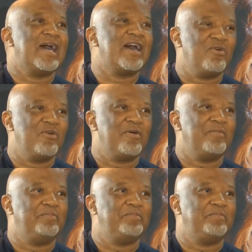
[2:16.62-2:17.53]
how
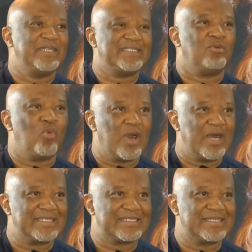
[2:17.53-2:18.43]
P G
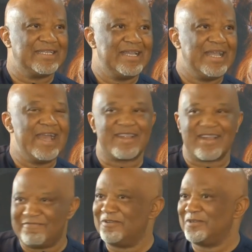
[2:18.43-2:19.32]
was a
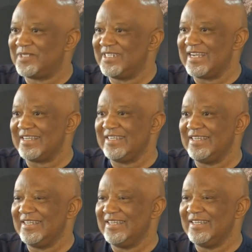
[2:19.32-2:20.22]
revolutionary
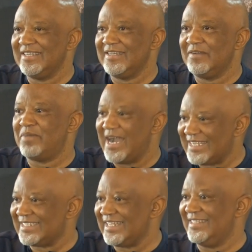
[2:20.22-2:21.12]
by
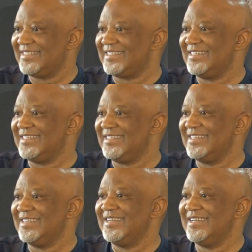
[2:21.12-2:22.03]
excellence.
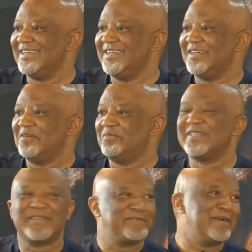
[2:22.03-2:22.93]

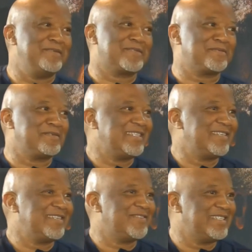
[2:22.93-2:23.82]
Because sometimes we,
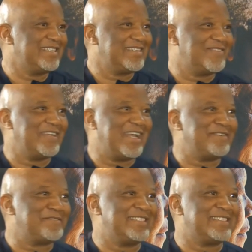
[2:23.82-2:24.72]
we, we
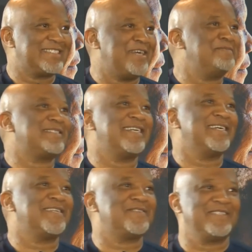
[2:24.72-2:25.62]
have these terms
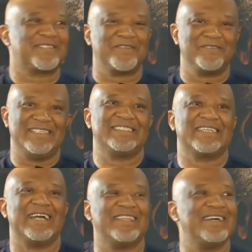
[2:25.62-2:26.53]
that we throw at
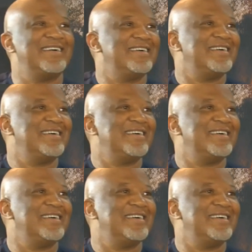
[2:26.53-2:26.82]
each other,